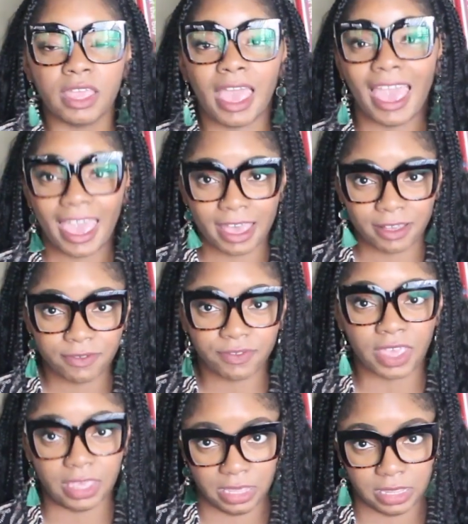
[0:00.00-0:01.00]
half
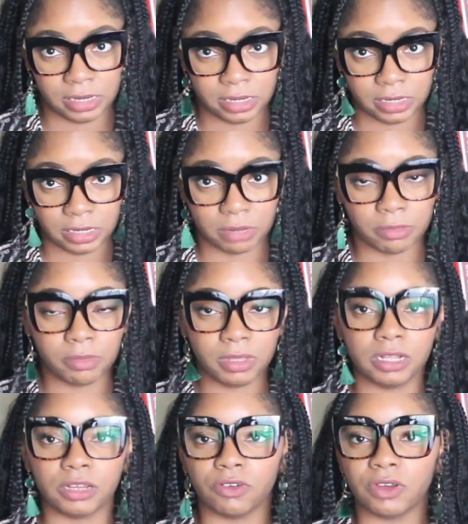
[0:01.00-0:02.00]
head. Let me be
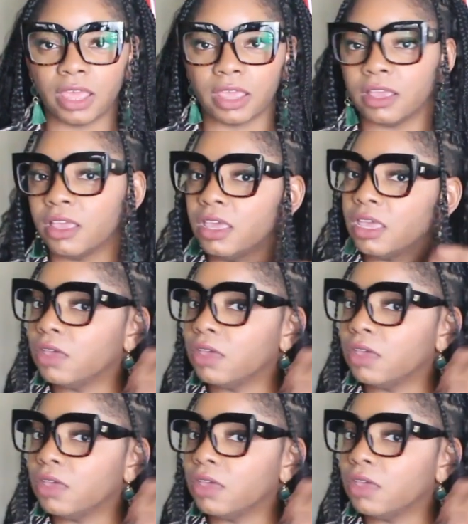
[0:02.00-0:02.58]
clear on that.